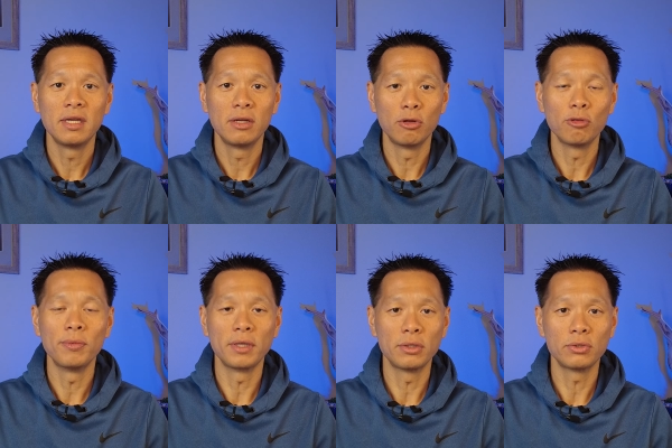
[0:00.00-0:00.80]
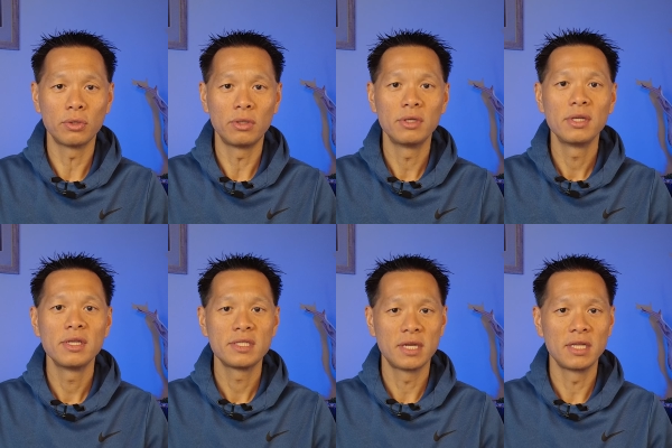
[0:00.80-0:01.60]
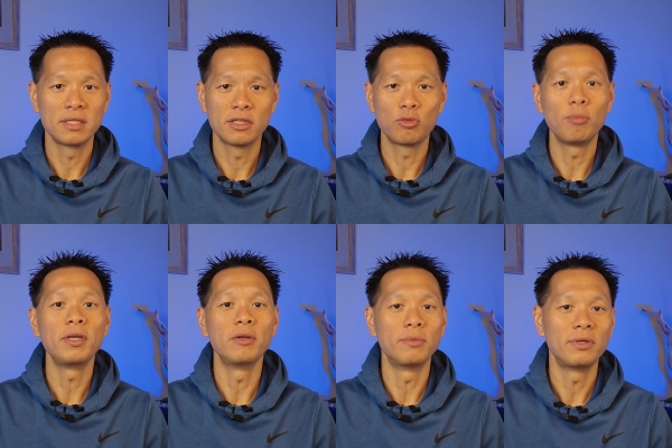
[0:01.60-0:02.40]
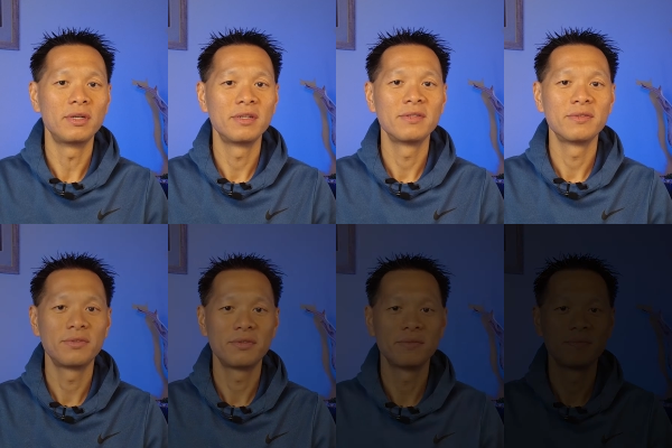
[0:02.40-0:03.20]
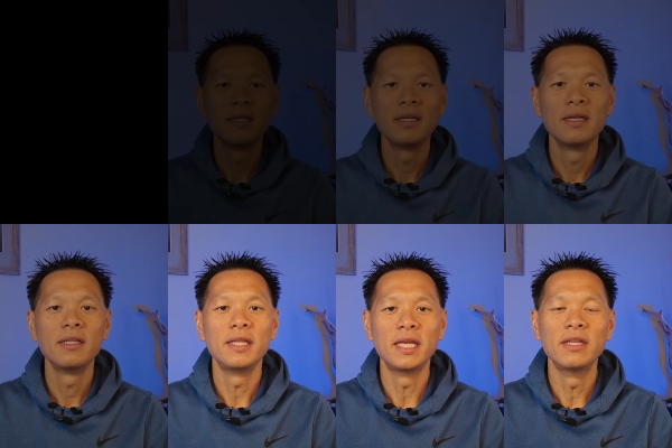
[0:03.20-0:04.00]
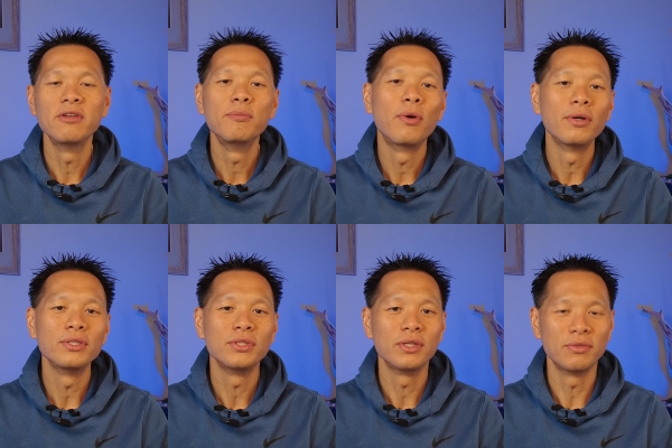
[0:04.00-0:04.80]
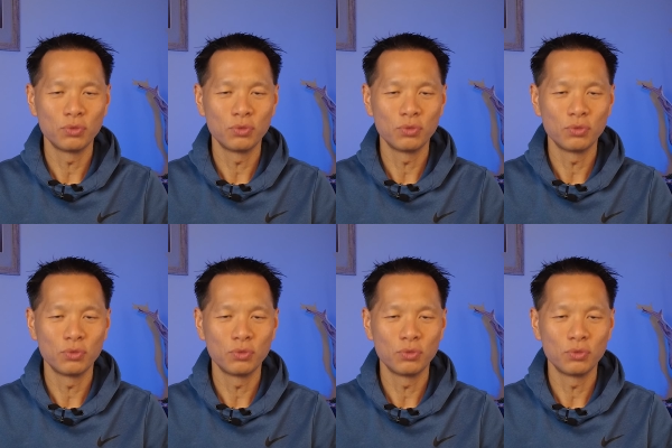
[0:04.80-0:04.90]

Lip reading: And ultimately control, setting something that's repeatable. The end of March of